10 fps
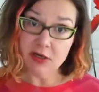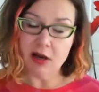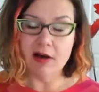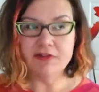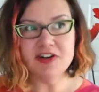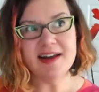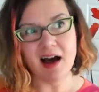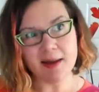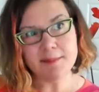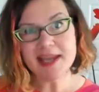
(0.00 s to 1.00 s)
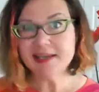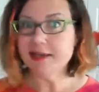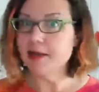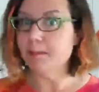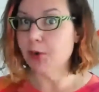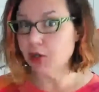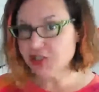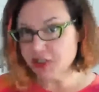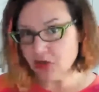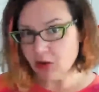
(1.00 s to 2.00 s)
of not making it
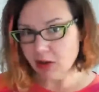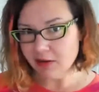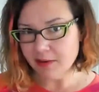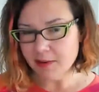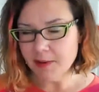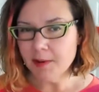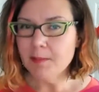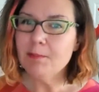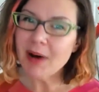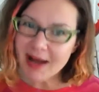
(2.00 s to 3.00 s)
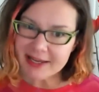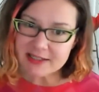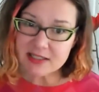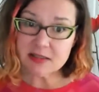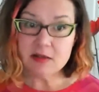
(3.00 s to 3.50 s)
personal but